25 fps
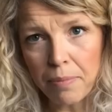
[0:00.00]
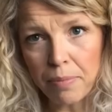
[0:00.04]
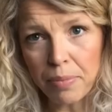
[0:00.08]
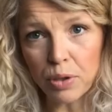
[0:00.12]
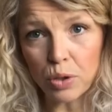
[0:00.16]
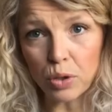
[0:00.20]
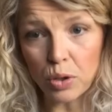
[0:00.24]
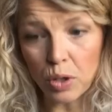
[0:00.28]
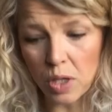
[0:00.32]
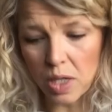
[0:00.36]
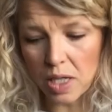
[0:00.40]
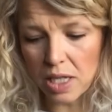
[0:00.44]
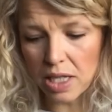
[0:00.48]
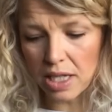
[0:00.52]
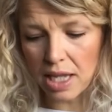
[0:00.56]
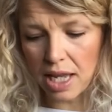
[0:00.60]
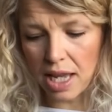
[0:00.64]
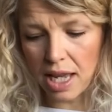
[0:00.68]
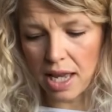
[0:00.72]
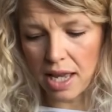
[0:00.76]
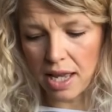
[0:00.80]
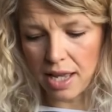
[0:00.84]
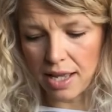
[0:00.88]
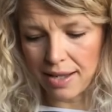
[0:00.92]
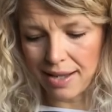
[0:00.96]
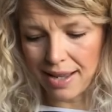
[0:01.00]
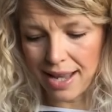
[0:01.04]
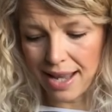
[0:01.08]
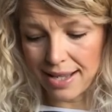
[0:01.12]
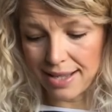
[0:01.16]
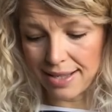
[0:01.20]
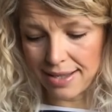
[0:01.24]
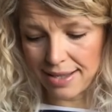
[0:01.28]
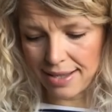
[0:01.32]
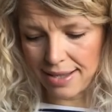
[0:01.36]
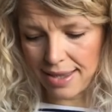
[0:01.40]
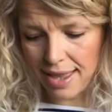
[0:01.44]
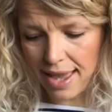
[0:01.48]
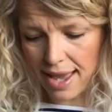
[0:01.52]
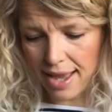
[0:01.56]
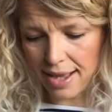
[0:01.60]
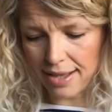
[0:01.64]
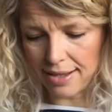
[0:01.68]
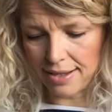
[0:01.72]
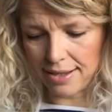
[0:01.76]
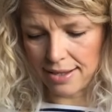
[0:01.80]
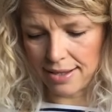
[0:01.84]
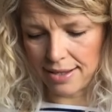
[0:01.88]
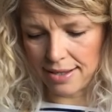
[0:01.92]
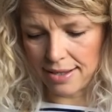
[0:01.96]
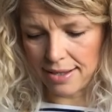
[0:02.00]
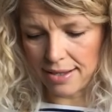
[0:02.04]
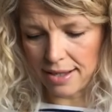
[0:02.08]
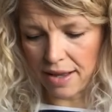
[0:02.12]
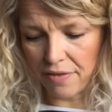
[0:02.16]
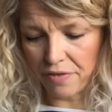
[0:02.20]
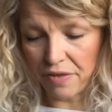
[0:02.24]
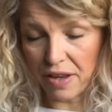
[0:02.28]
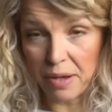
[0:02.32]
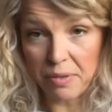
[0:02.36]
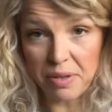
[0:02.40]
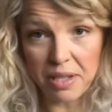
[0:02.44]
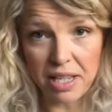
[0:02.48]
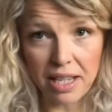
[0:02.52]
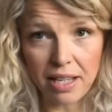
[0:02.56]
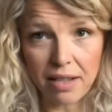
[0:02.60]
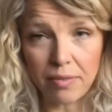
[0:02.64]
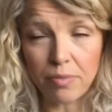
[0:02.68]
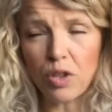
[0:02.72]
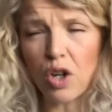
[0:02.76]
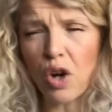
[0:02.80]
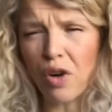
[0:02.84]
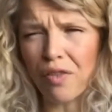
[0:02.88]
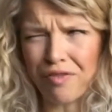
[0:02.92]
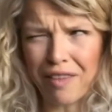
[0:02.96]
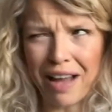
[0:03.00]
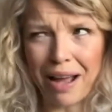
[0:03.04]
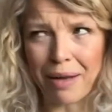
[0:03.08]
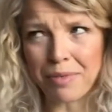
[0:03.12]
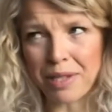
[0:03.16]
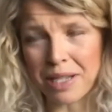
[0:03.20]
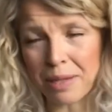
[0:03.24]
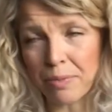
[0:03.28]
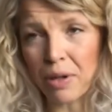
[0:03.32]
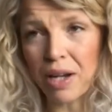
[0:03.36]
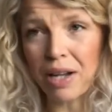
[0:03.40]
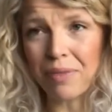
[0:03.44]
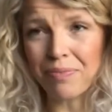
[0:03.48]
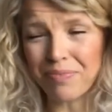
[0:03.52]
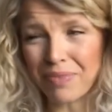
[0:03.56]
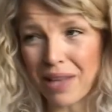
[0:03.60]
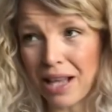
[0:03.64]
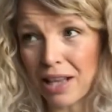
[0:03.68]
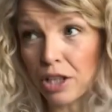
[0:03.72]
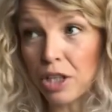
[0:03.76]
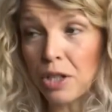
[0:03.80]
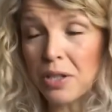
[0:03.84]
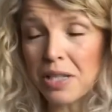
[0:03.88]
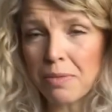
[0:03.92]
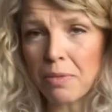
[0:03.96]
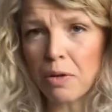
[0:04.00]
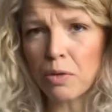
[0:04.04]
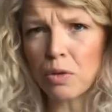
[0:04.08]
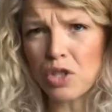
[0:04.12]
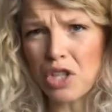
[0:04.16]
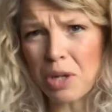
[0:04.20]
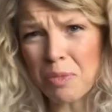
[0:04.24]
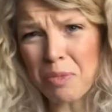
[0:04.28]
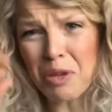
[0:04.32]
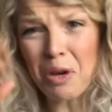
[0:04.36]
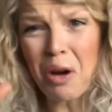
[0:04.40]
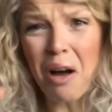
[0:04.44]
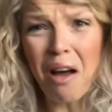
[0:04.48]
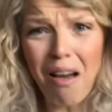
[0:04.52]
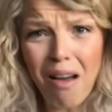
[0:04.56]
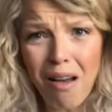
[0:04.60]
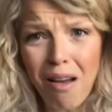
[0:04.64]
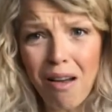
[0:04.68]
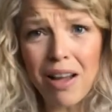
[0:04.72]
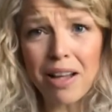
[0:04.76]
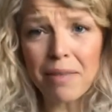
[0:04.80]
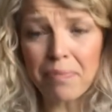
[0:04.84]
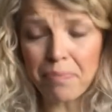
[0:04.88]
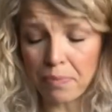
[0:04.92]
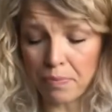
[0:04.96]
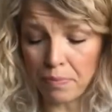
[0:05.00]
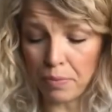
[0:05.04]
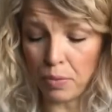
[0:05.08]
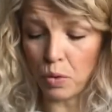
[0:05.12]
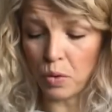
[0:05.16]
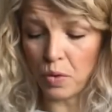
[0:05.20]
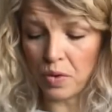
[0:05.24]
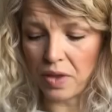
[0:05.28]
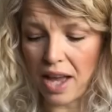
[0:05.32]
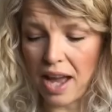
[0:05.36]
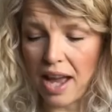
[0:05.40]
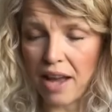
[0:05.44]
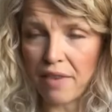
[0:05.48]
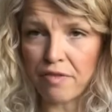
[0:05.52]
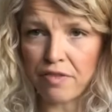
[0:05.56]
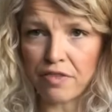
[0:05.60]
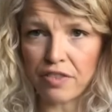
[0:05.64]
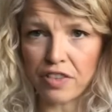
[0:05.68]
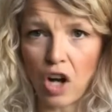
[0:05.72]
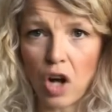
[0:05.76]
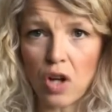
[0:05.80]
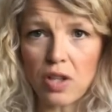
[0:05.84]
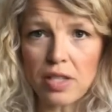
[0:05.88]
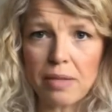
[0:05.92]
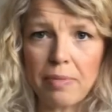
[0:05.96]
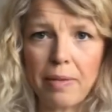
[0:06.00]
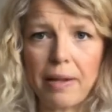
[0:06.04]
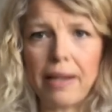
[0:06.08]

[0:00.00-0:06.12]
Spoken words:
But it's this. I looked in my wardrobe and thought, oh, I bought that and forgot